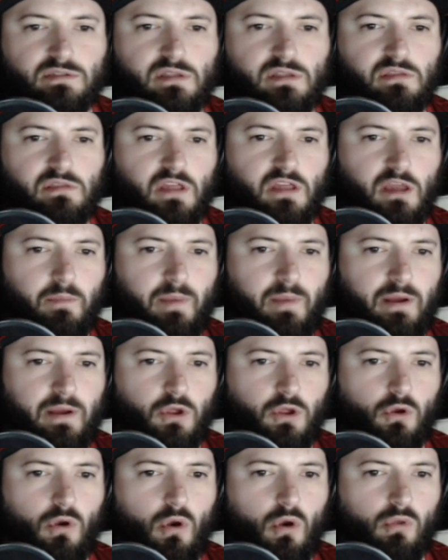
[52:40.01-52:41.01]
to think about
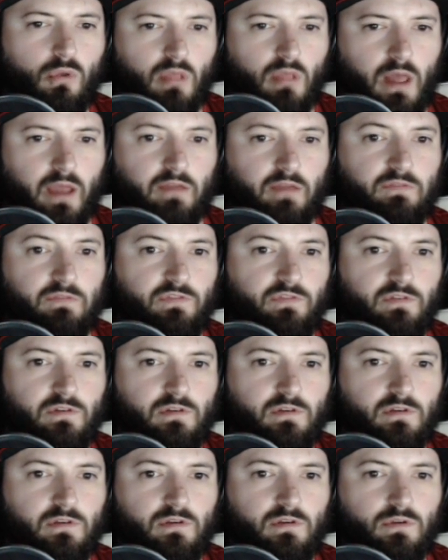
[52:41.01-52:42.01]
your own life,
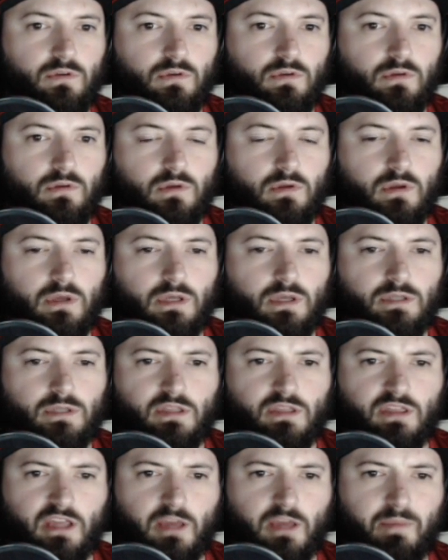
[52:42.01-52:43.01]
to
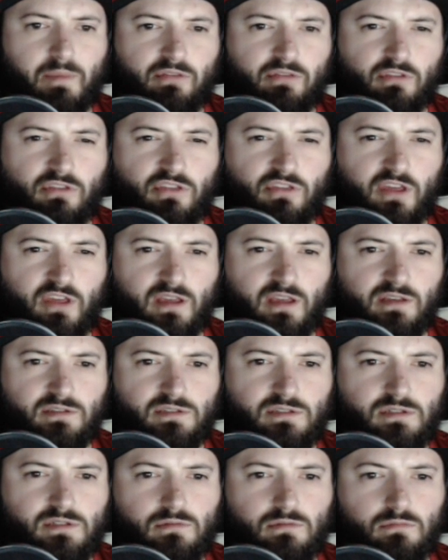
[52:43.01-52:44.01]
think about the
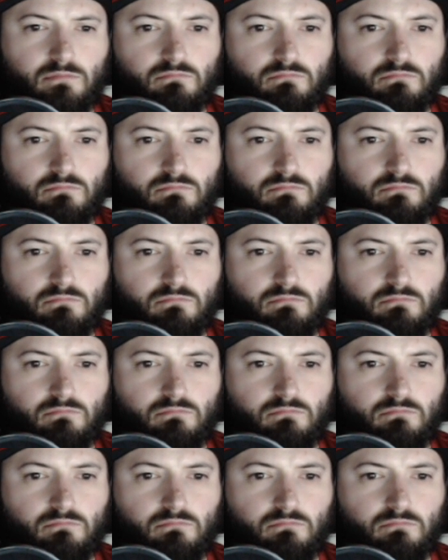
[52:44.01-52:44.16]
things.